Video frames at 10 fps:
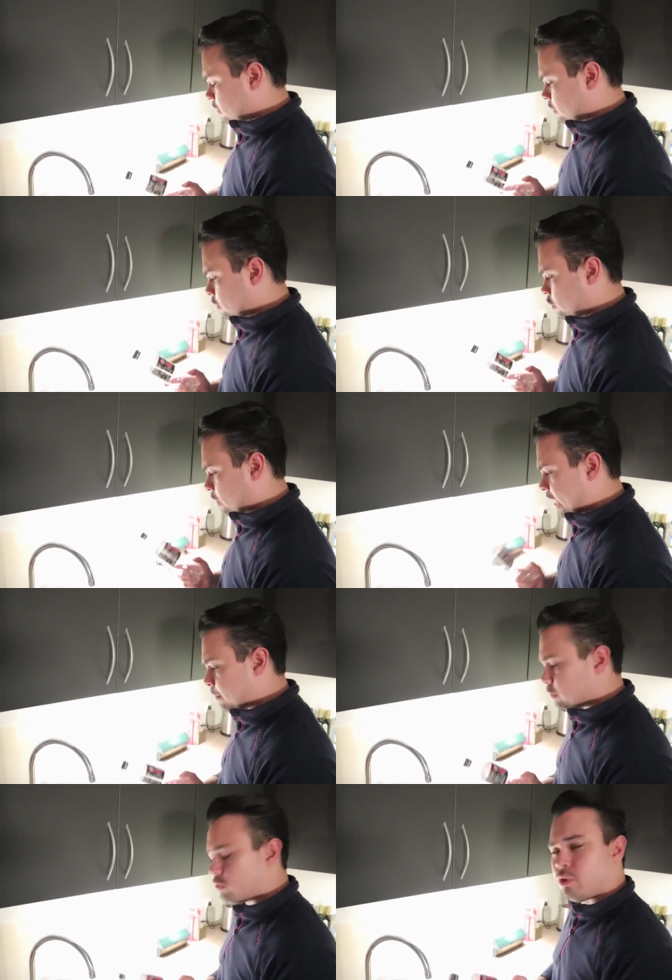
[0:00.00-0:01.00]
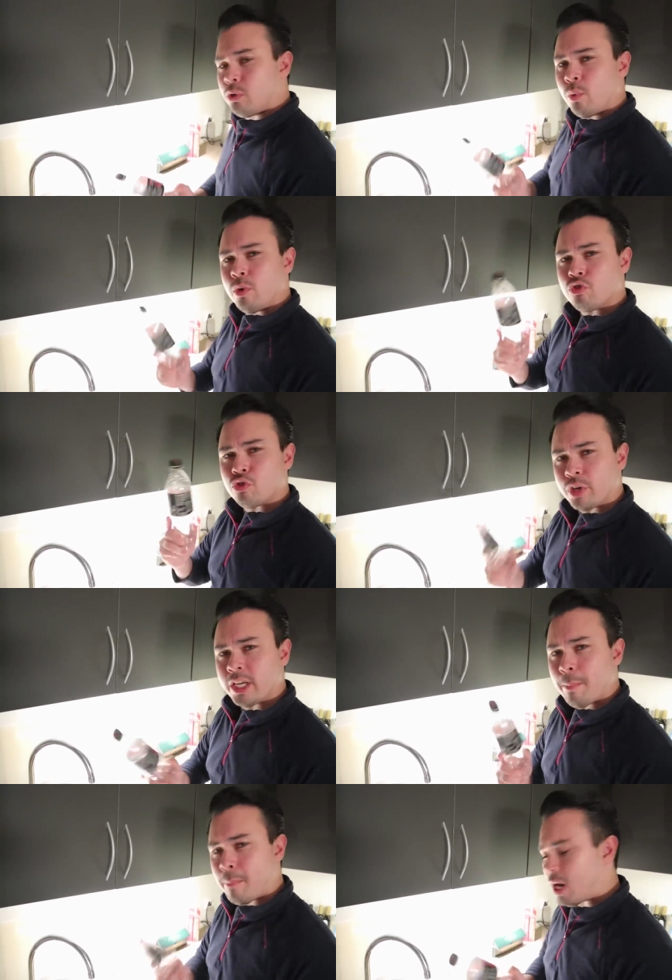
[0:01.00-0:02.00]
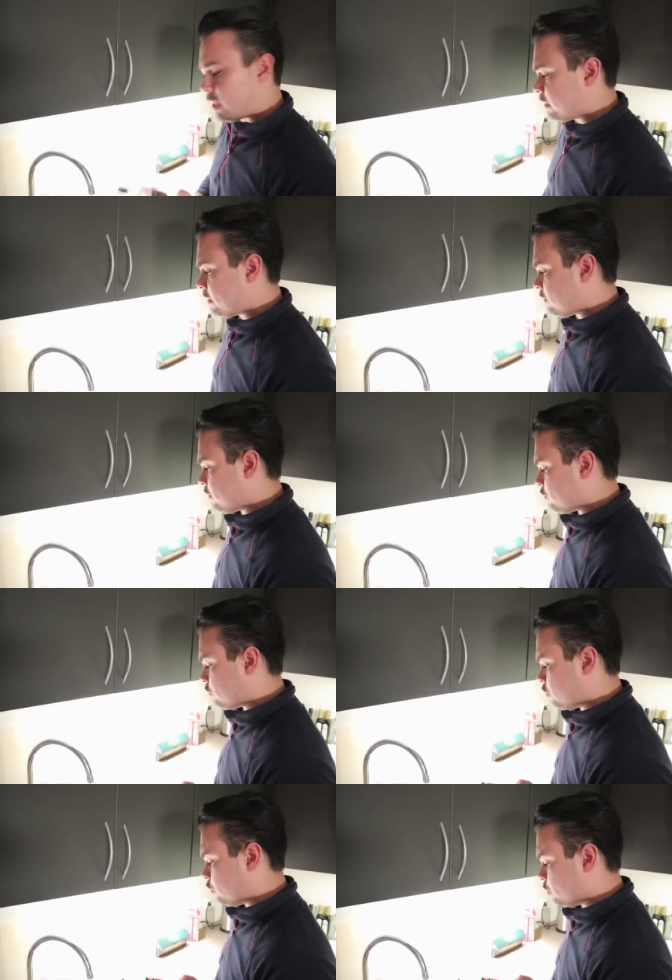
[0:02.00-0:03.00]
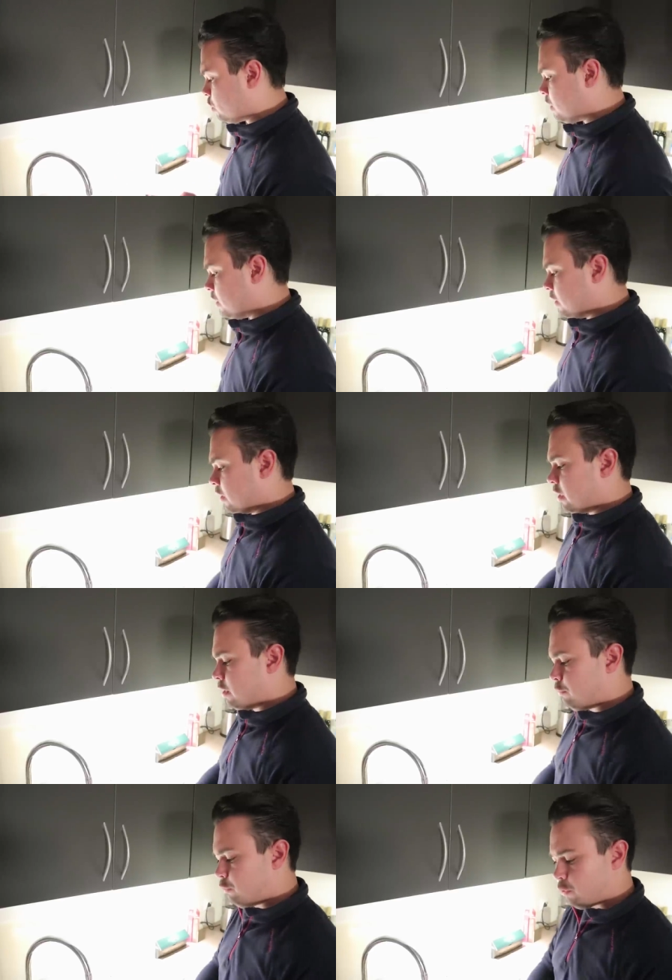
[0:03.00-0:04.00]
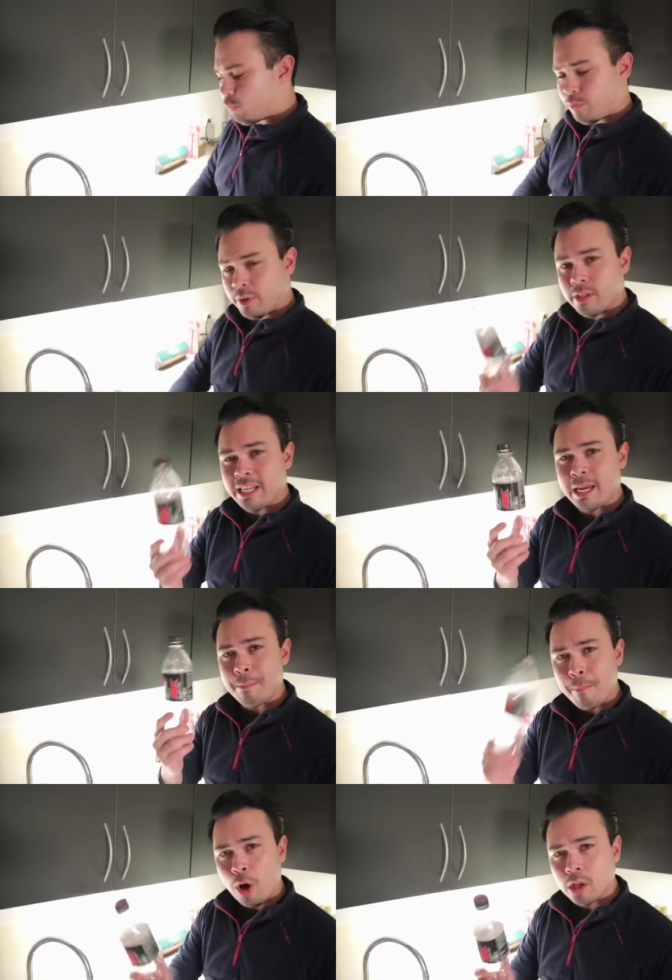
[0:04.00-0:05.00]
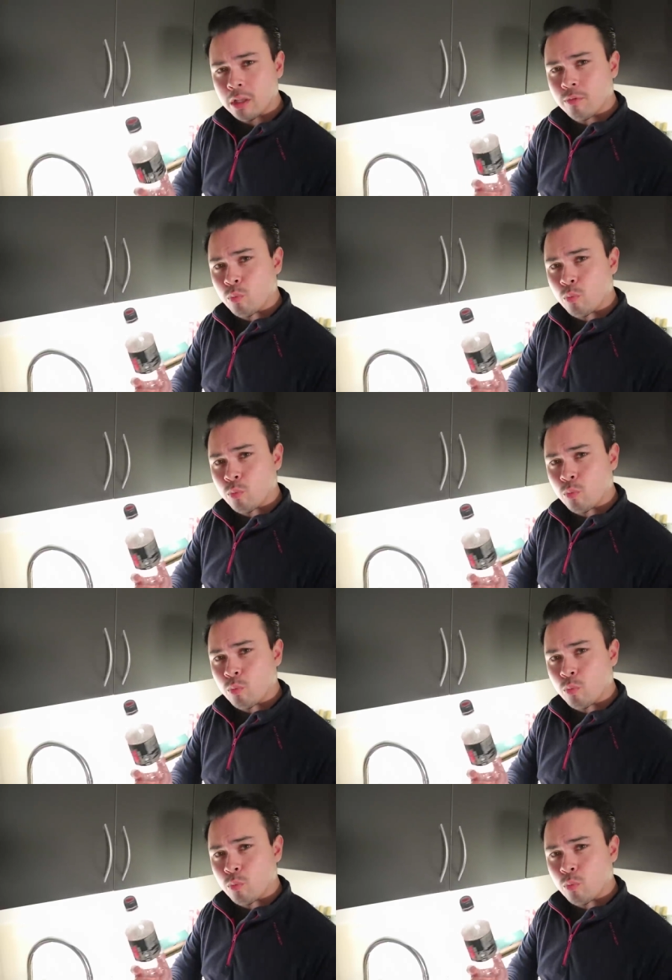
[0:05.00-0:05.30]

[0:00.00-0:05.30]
there, you're able to trick Pilot Assist two if you fill a bottle of